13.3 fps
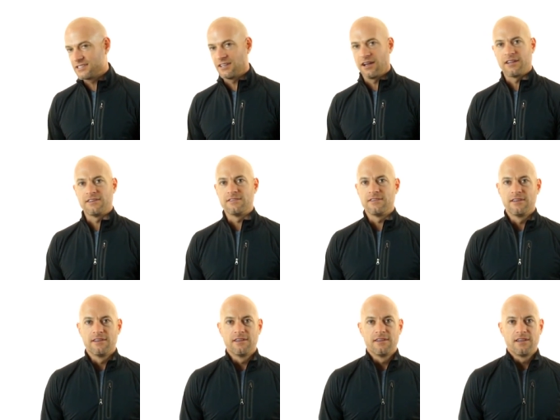Son
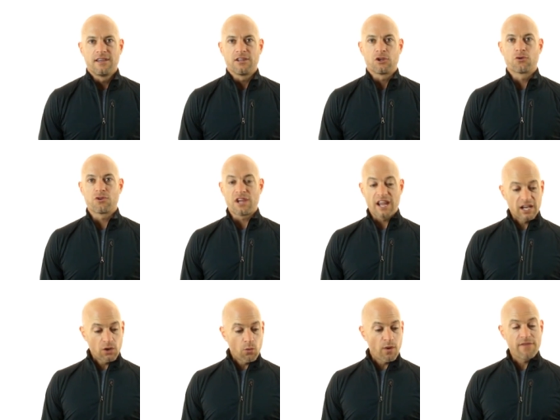and
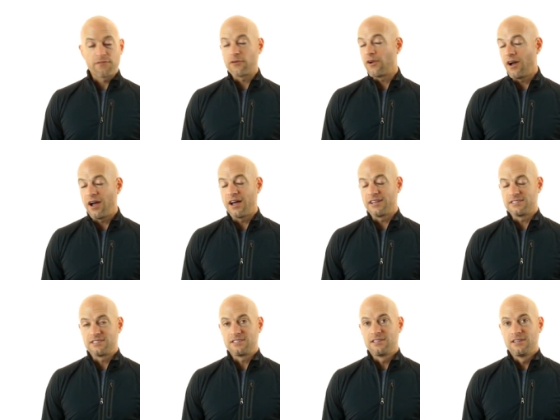creating a way for
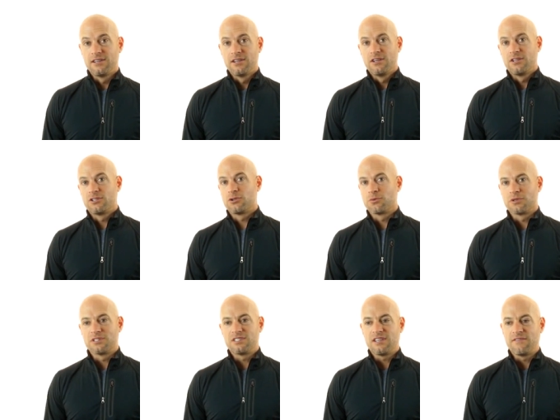us to
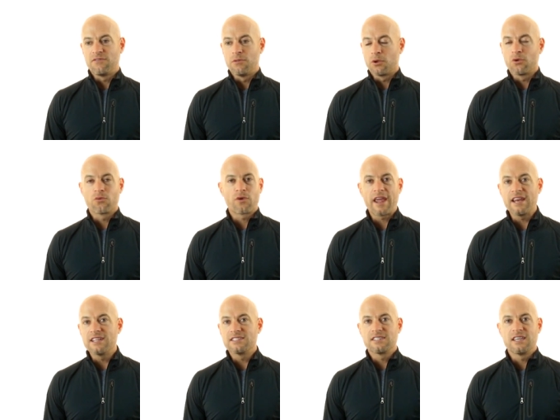receive the
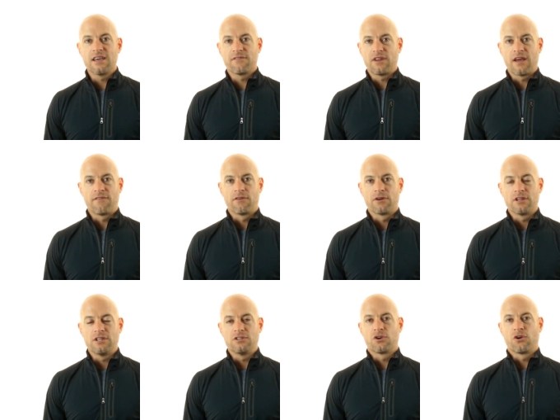greatest gift ever,
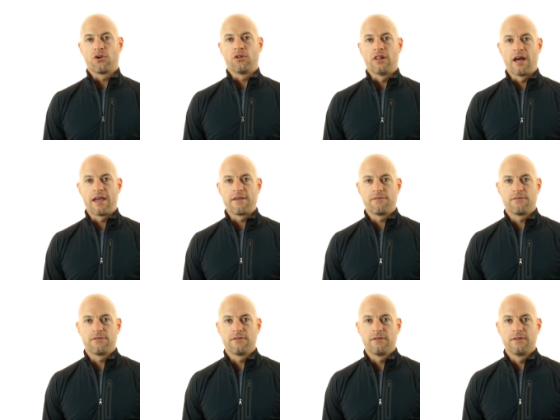eternal life.
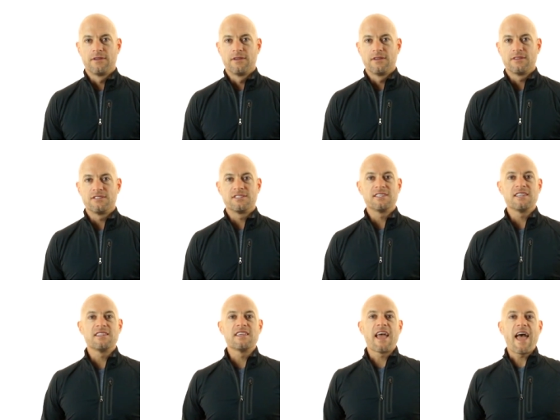You
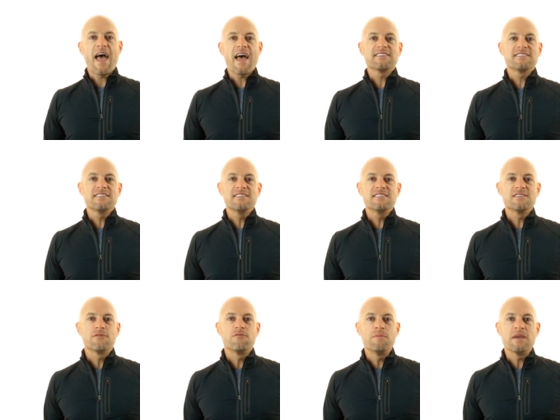see, the
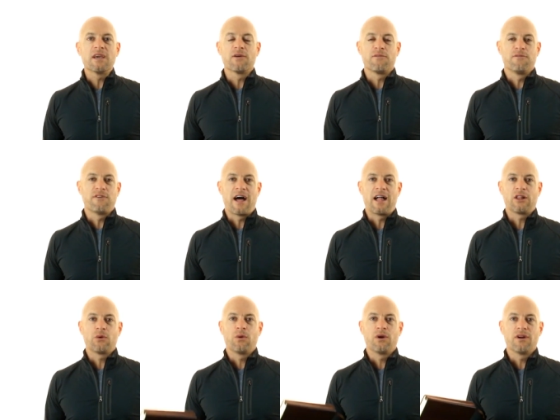essence of being a
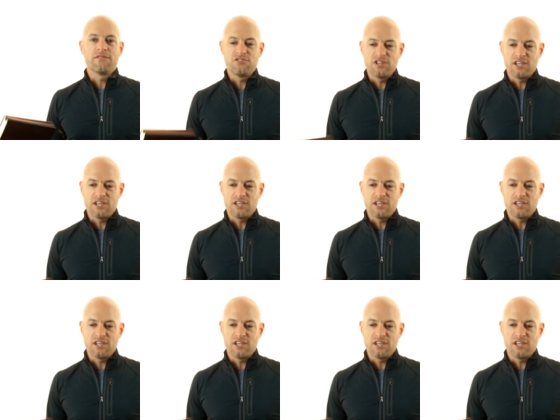follower of